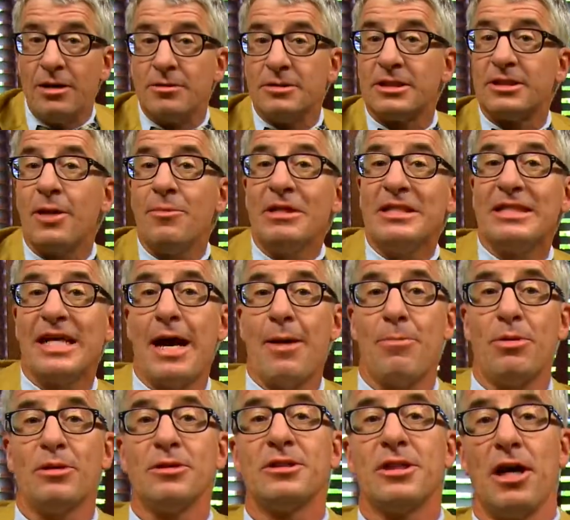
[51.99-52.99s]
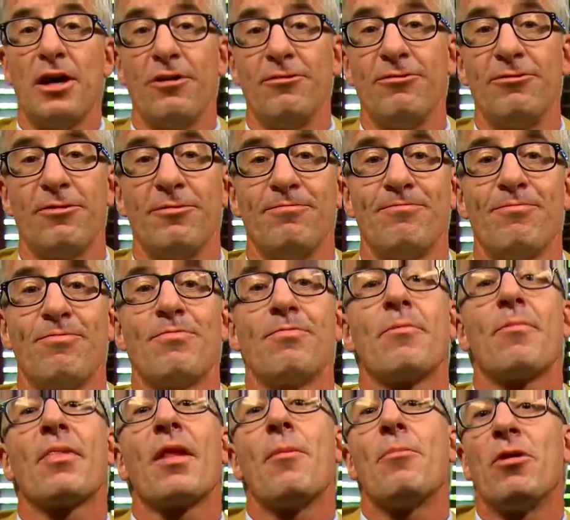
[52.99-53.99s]
Some examples of
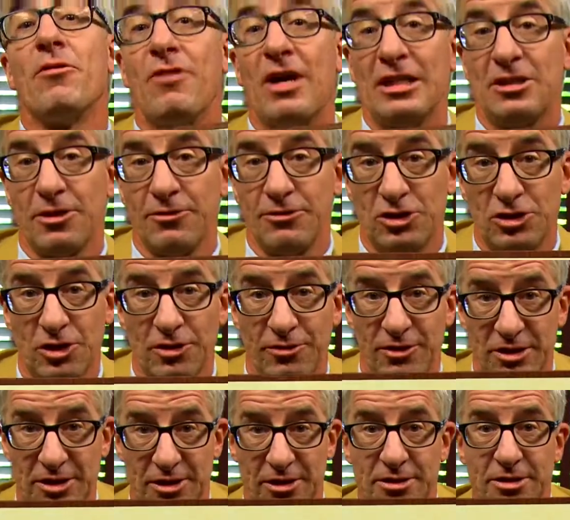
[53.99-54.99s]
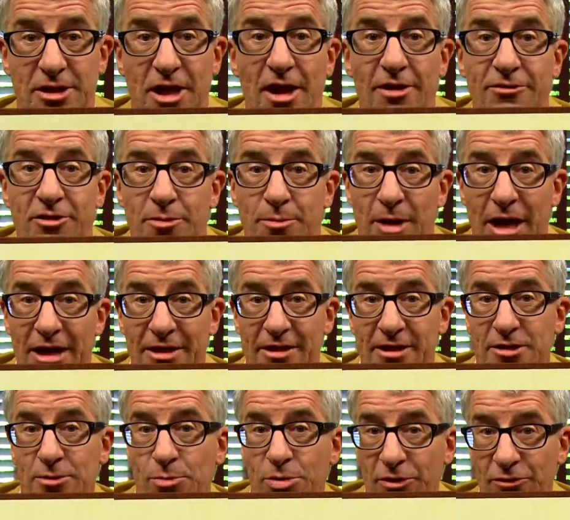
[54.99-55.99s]
preventive services covered by
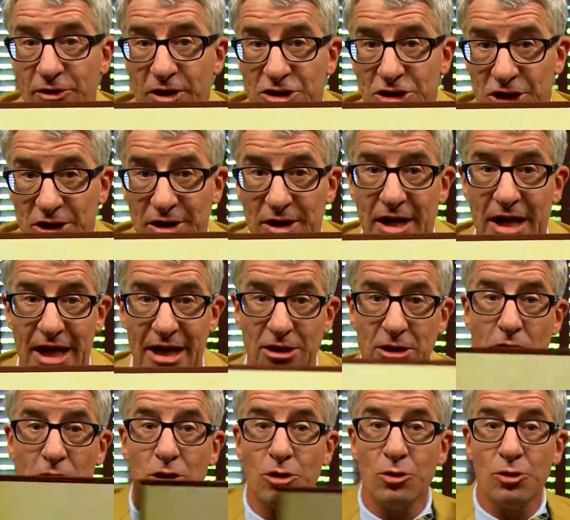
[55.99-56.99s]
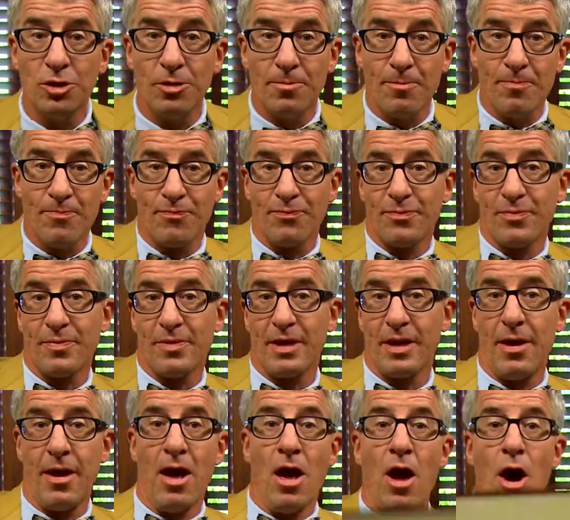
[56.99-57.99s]
this provision include
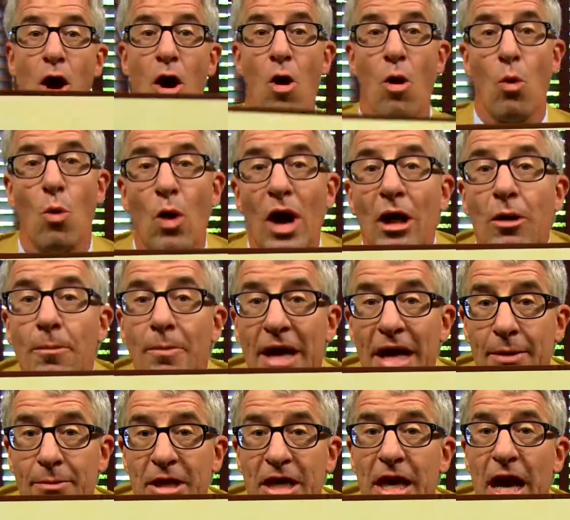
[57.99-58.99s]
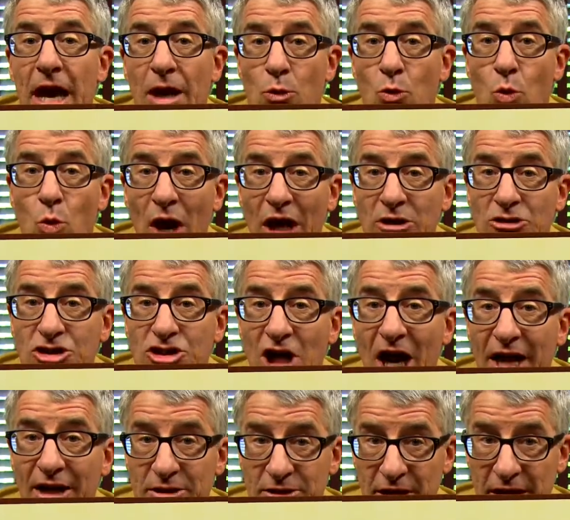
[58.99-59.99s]
well baby and well
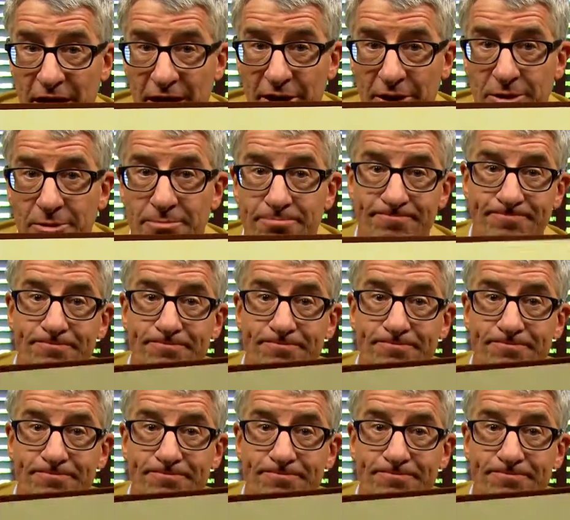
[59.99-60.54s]
child care,